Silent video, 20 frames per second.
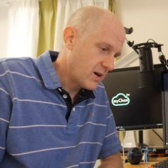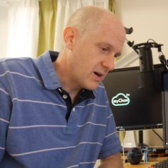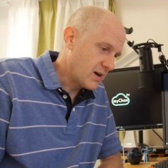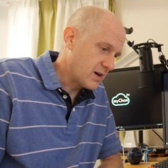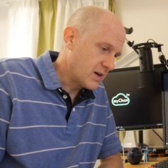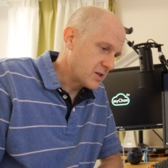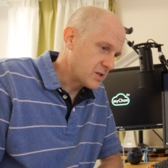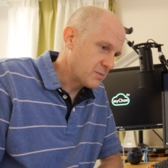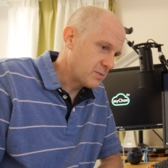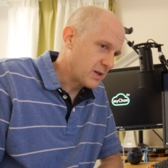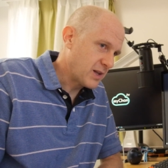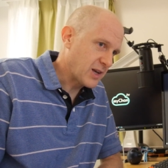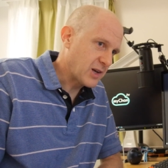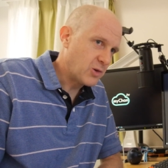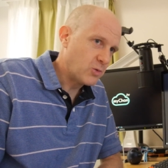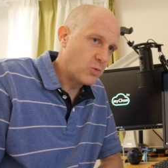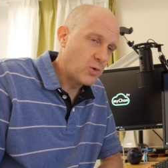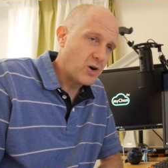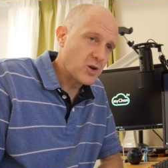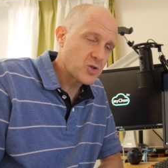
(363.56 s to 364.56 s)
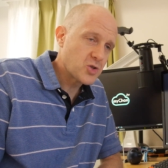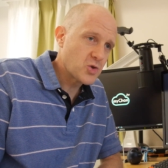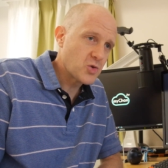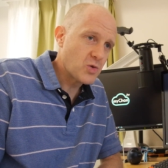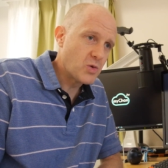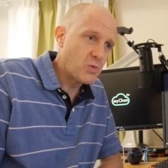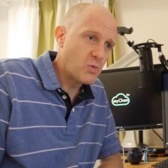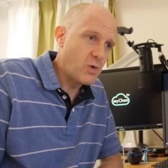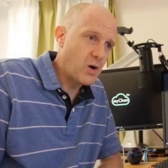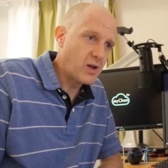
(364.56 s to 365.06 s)
it's a bit like a watch
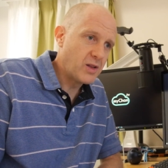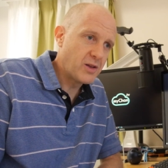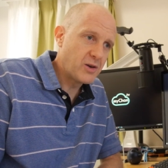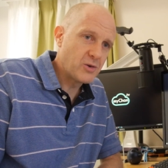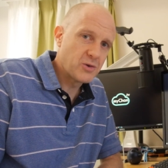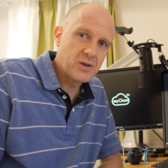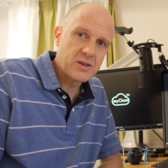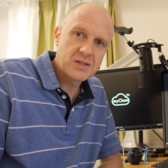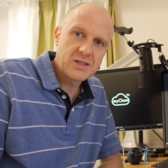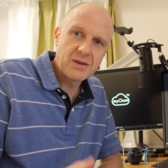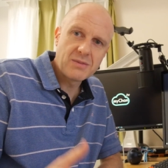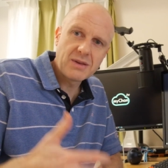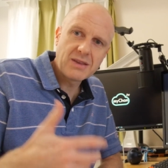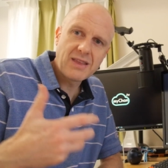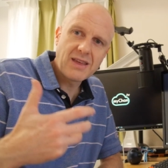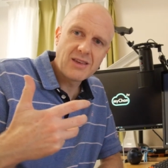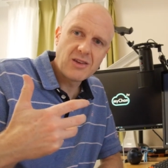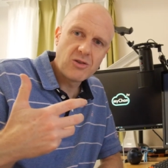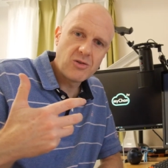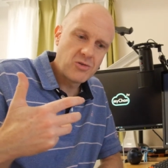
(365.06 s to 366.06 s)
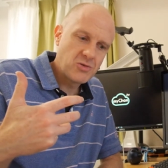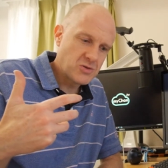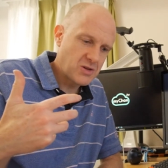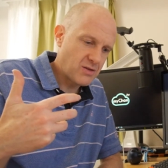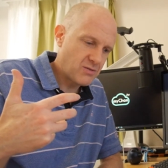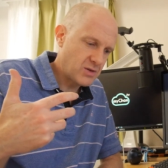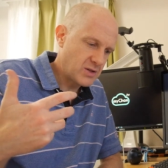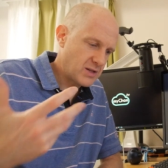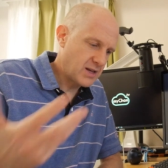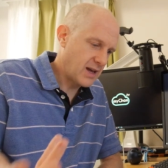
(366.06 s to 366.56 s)
or a wallet, or it's something that you use
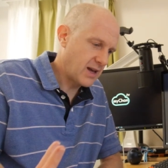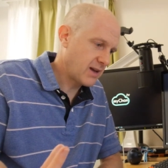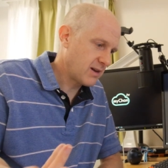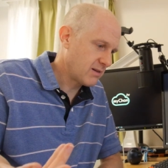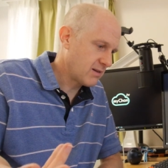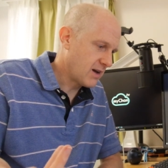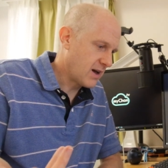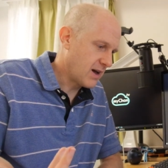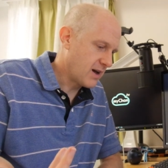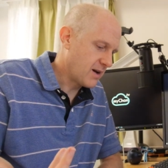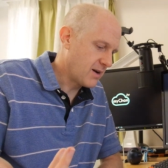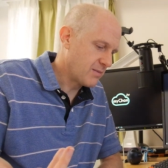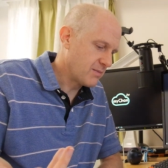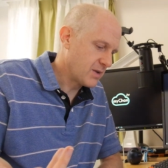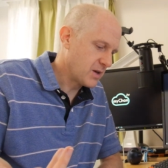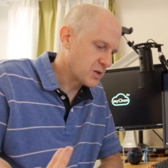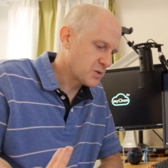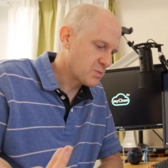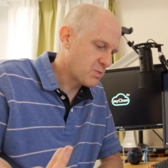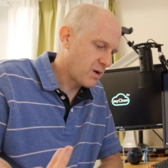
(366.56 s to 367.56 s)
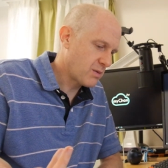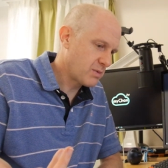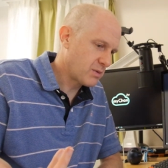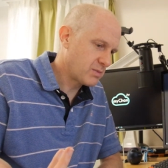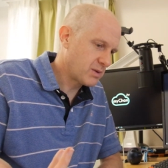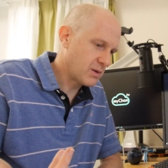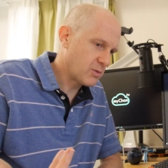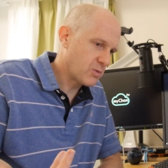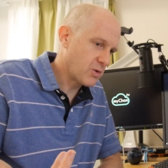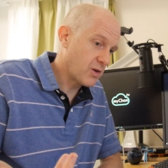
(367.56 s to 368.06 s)
every day. It's
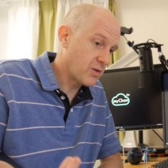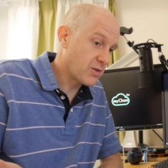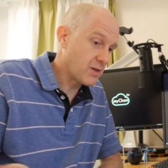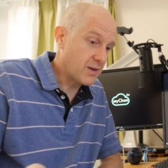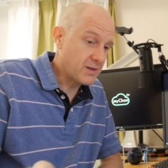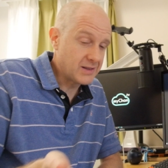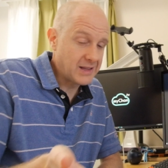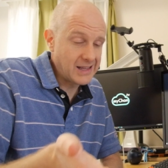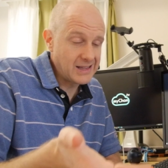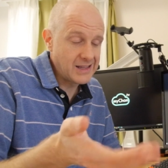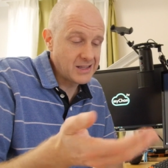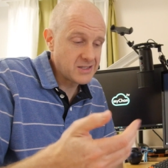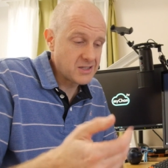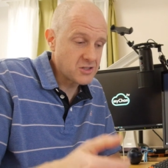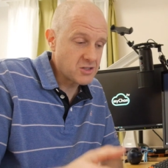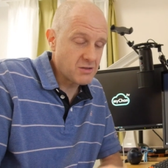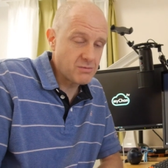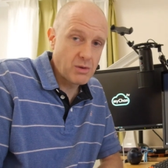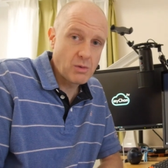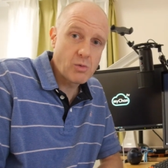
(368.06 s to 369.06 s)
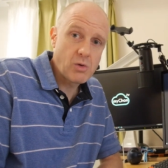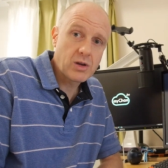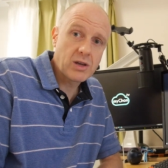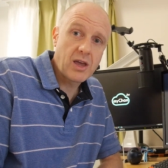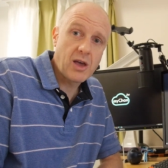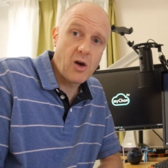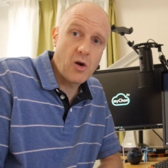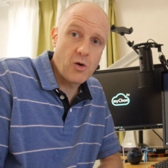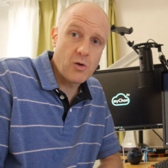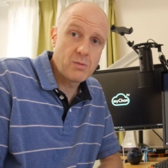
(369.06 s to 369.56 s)
probably worth it. Lately, since I've been
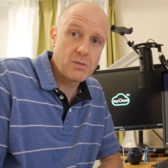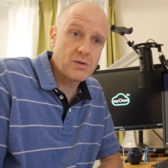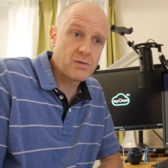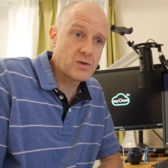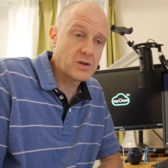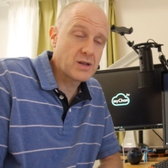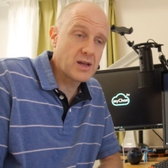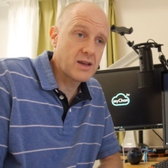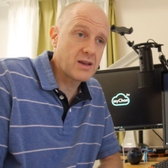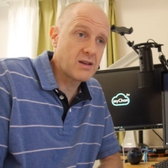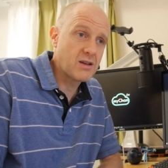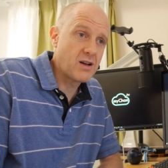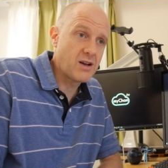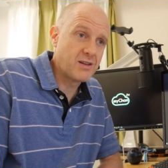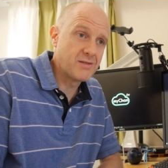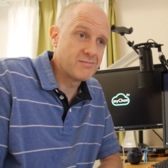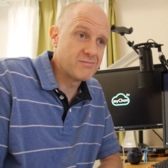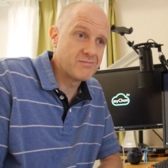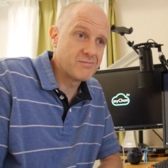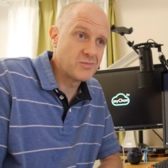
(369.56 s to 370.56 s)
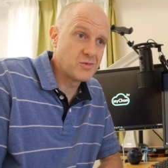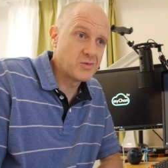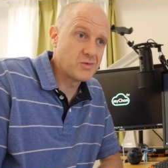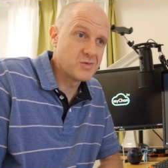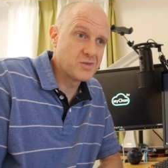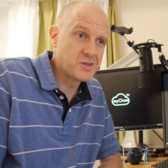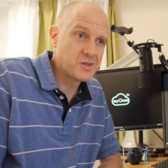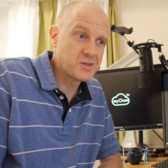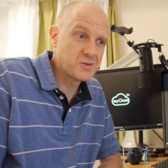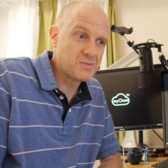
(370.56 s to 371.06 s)
working at home every day, I'm
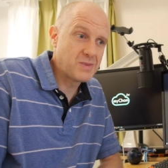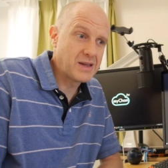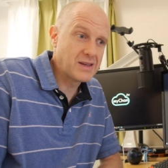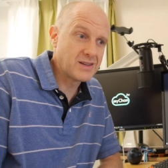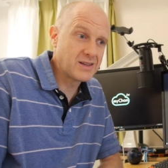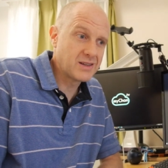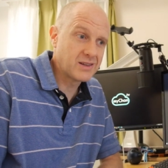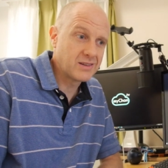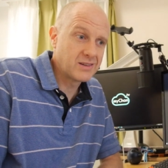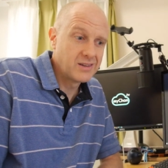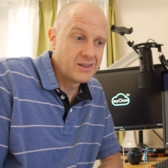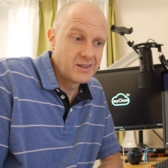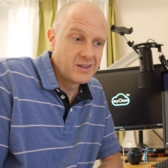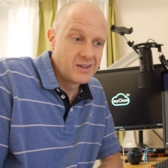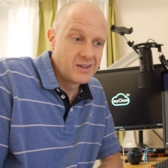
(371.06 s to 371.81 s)
spending